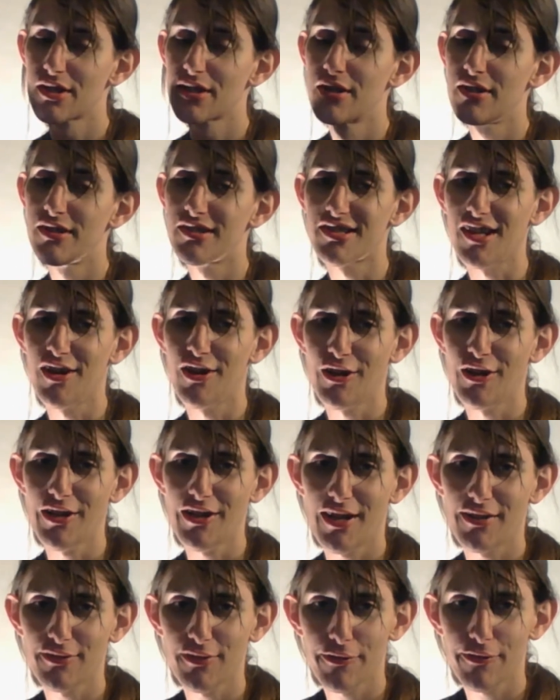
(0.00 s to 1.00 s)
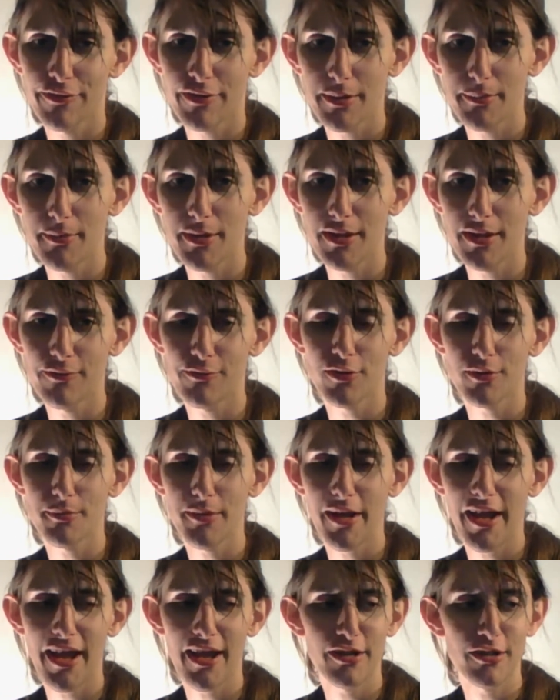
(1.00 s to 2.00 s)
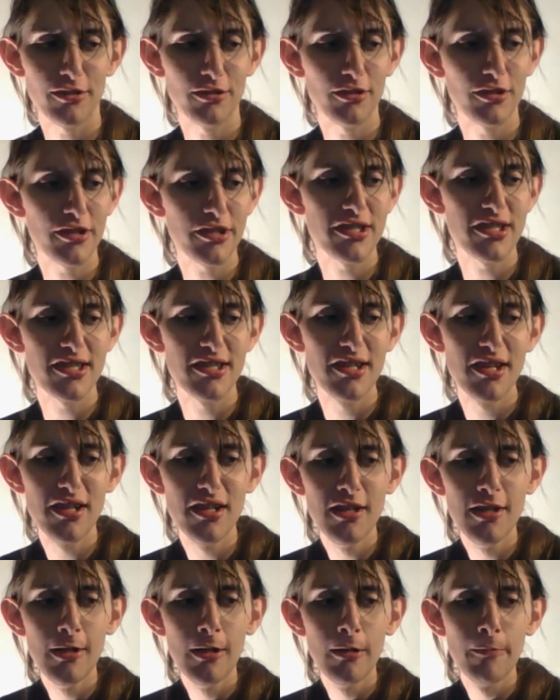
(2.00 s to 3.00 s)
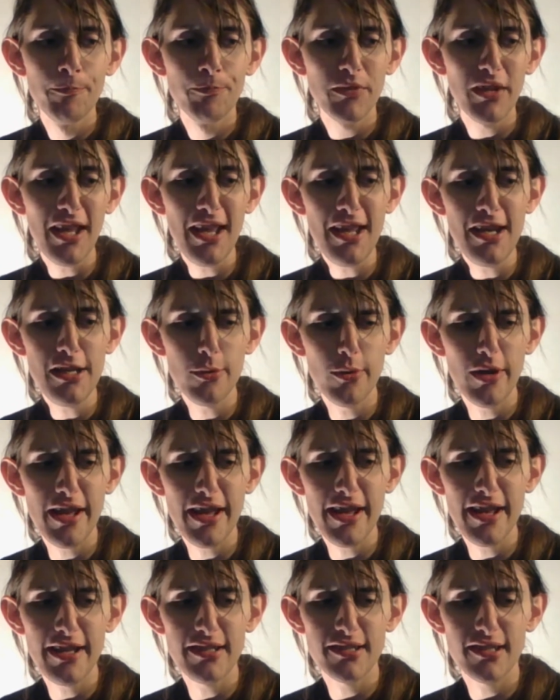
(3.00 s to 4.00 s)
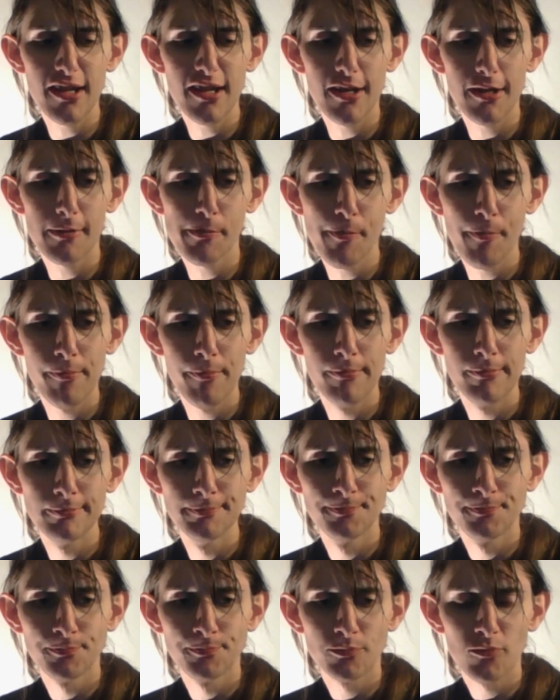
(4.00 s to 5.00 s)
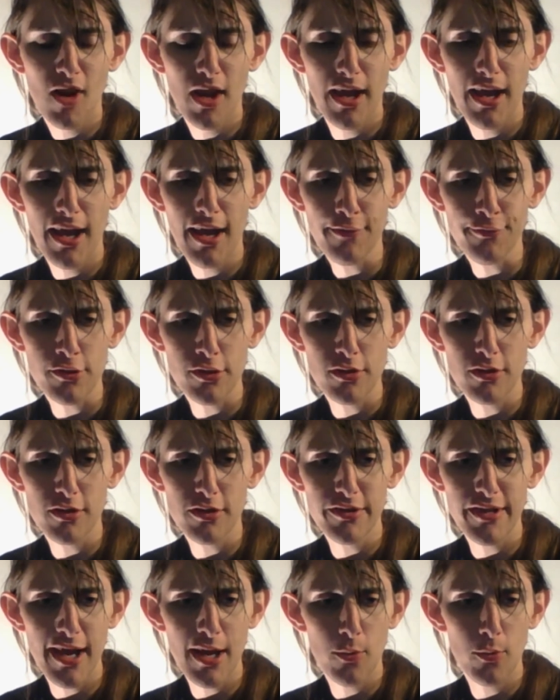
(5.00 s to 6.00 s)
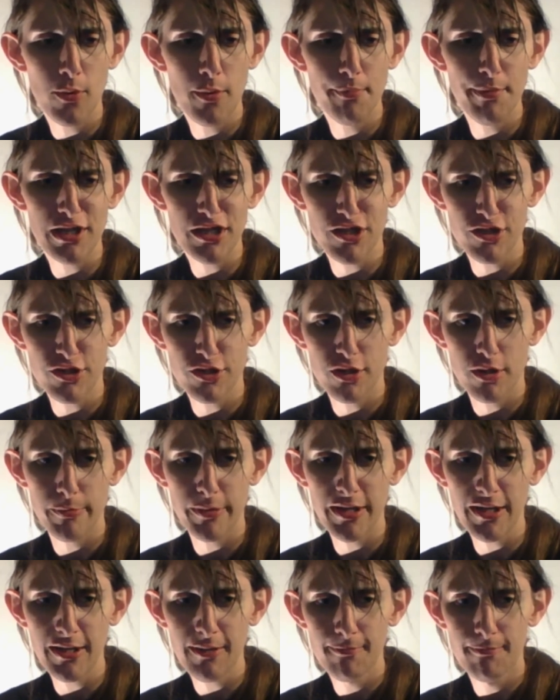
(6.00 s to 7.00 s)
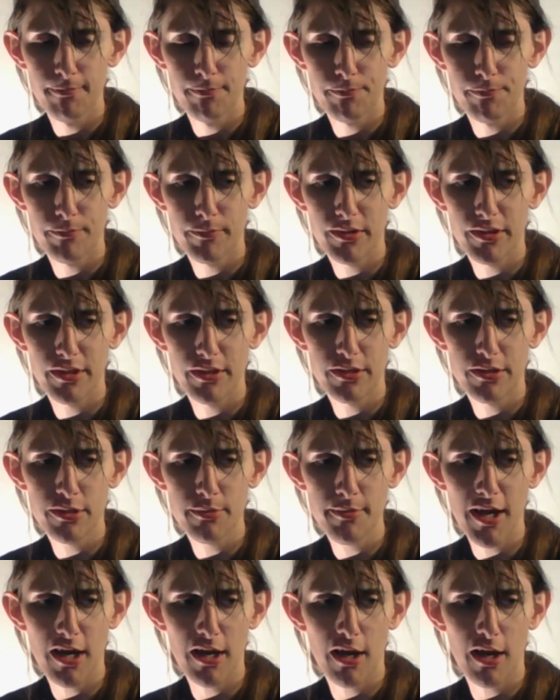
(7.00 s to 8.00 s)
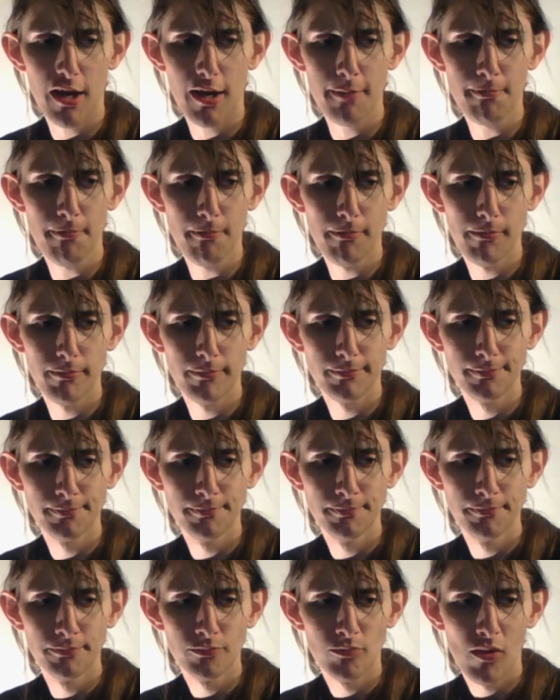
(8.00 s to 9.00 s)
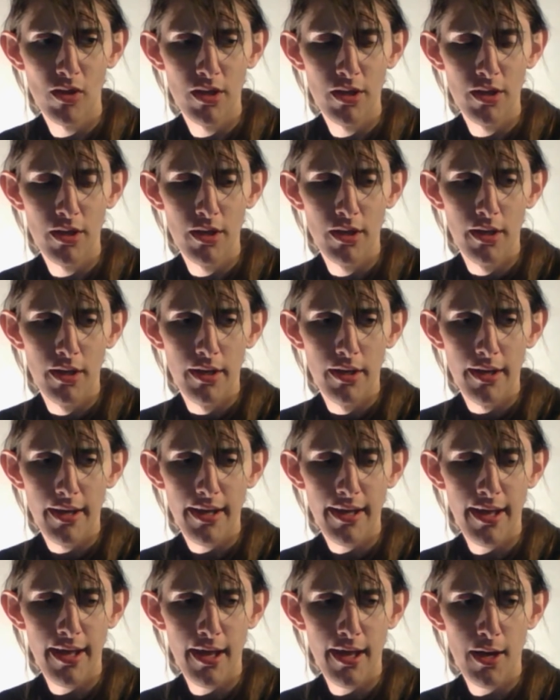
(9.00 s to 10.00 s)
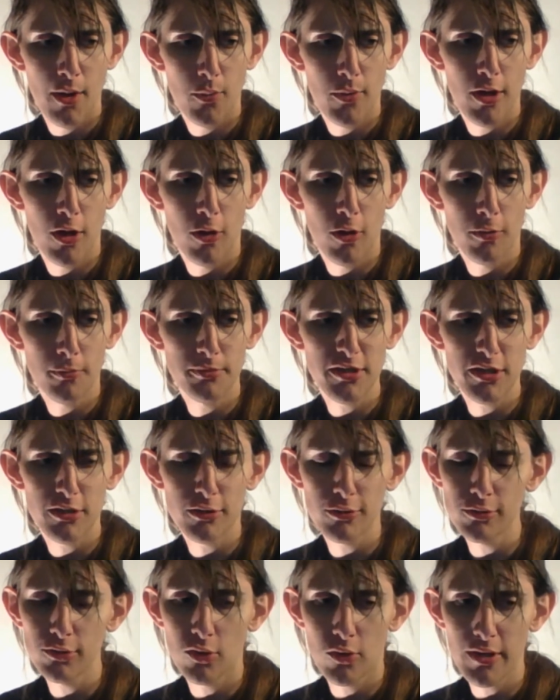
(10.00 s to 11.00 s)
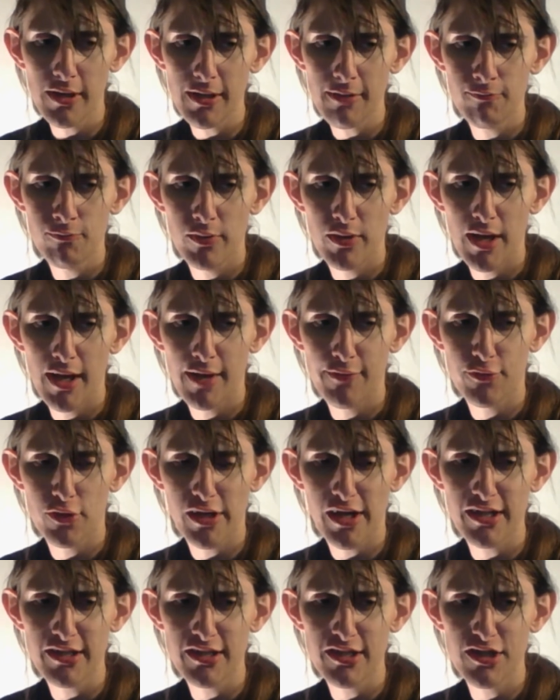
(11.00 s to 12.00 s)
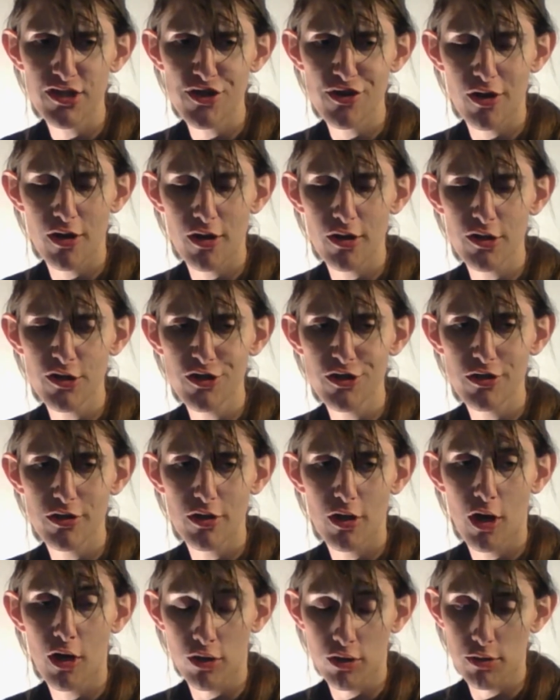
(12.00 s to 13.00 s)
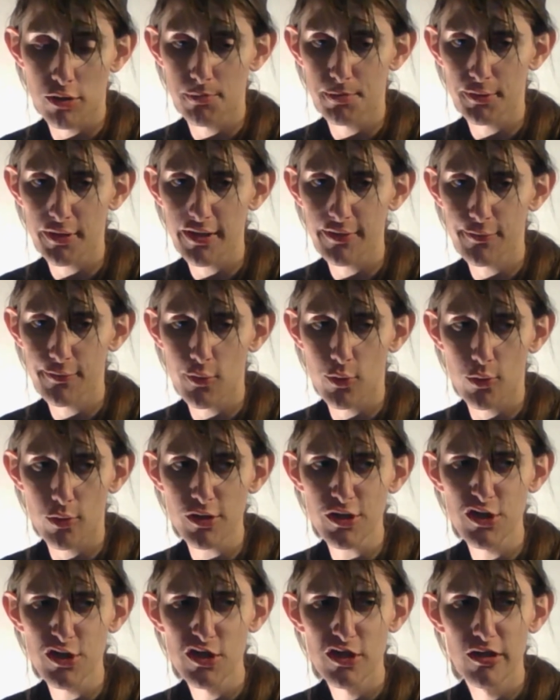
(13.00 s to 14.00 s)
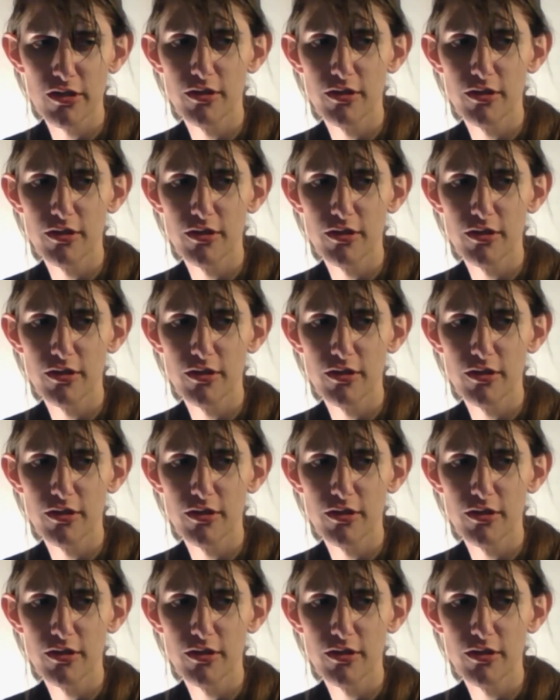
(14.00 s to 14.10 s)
So you have to forgive me for my haggard looks. Anyways, after all that, went back to Germany, to Mannheim, and I went home to Illinois after I got discharged, honorably, of course.